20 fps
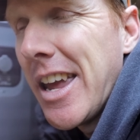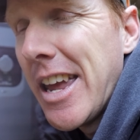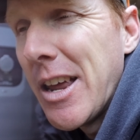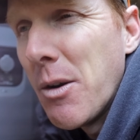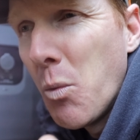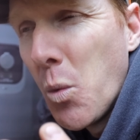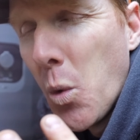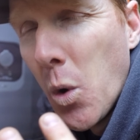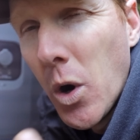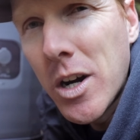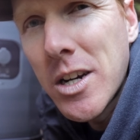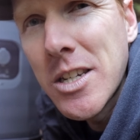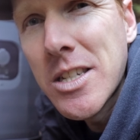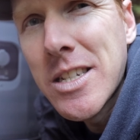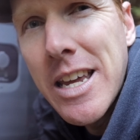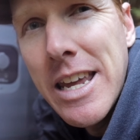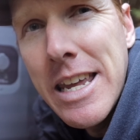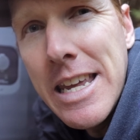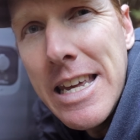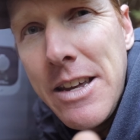it
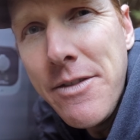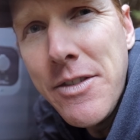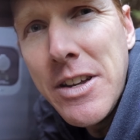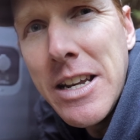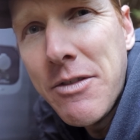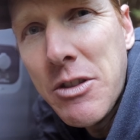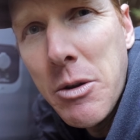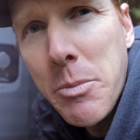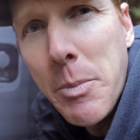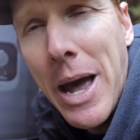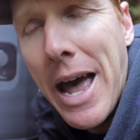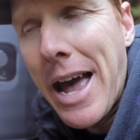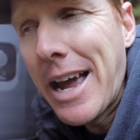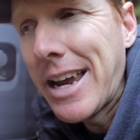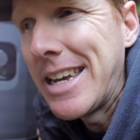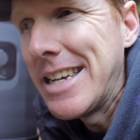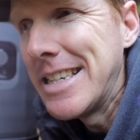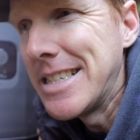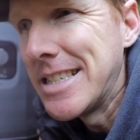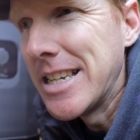works even if the
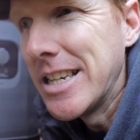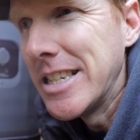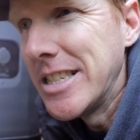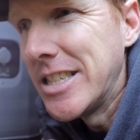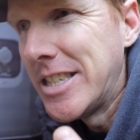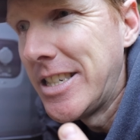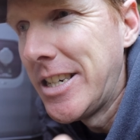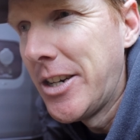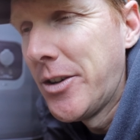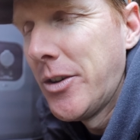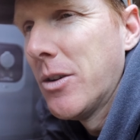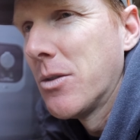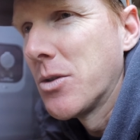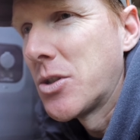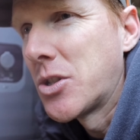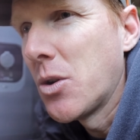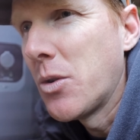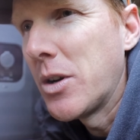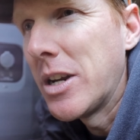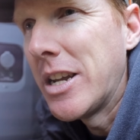pack is 0.
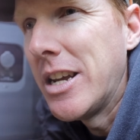So